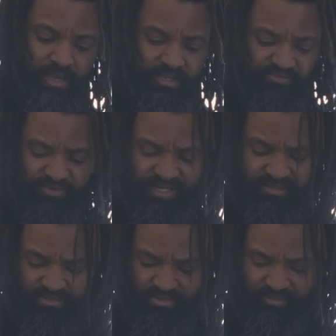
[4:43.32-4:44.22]
inflate
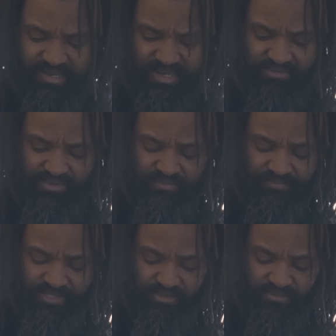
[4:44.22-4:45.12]
to about,
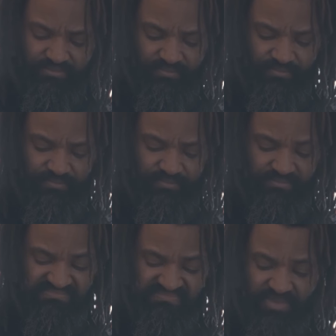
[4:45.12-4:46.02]
you know,
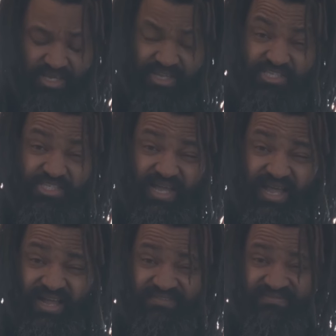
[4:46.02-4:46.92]
an inch and a
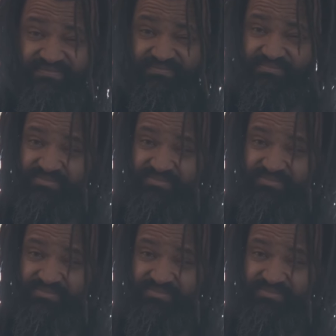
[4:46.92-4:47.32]
half,